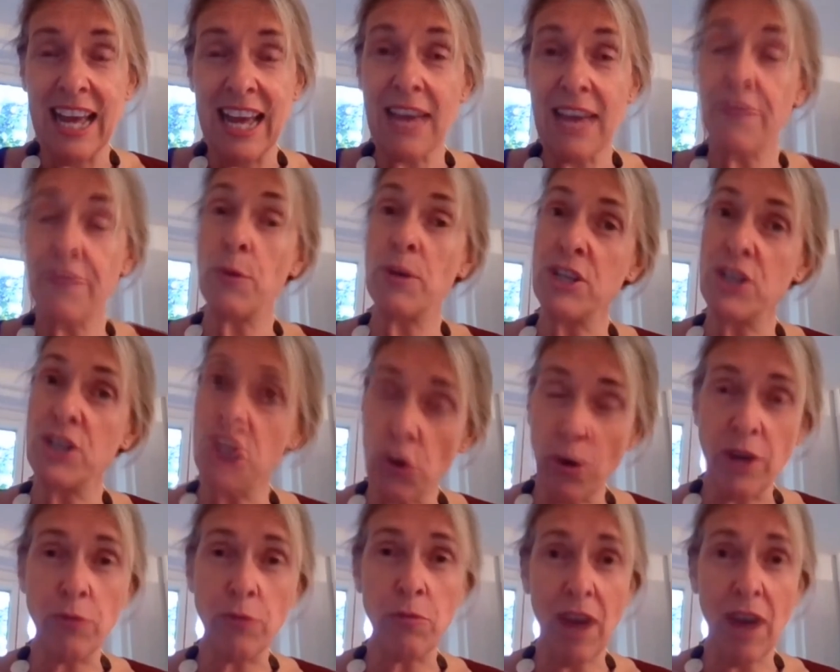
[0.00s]
If you
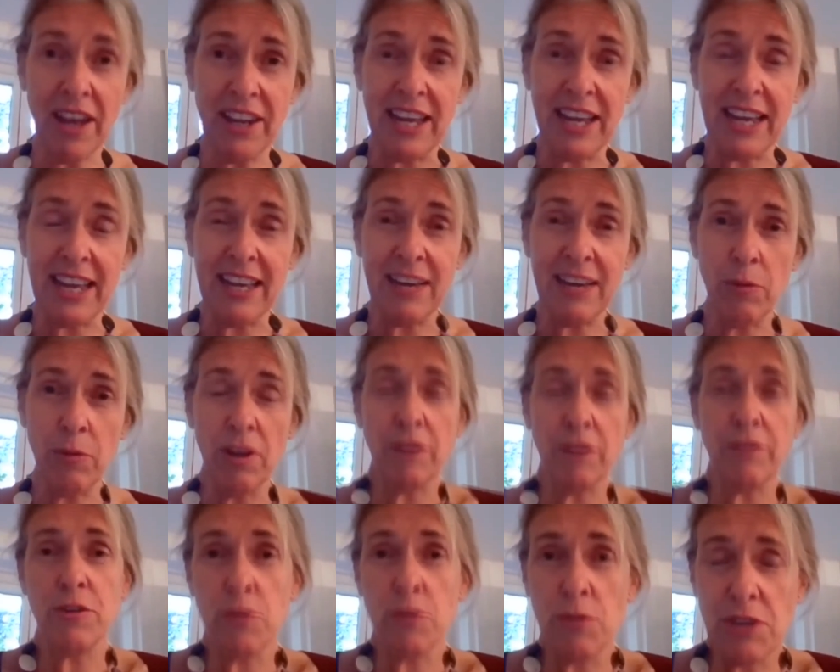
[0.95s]
enjoy running,
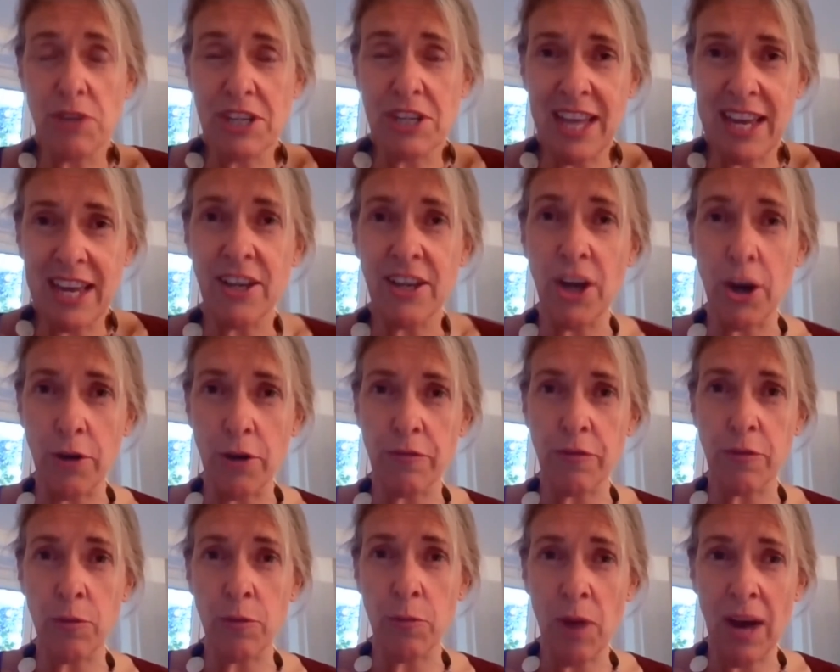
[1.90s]
well, of course, then go
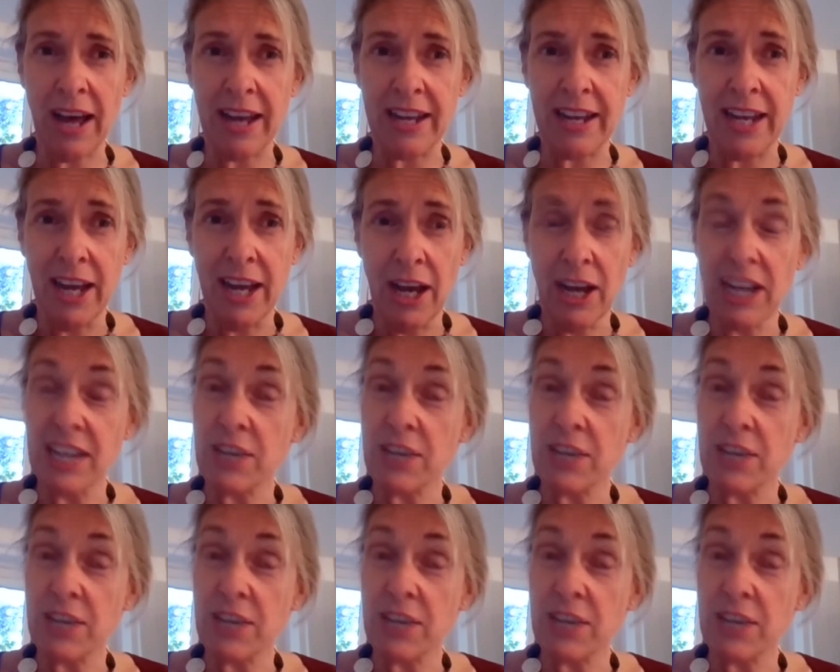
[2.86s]
for a run.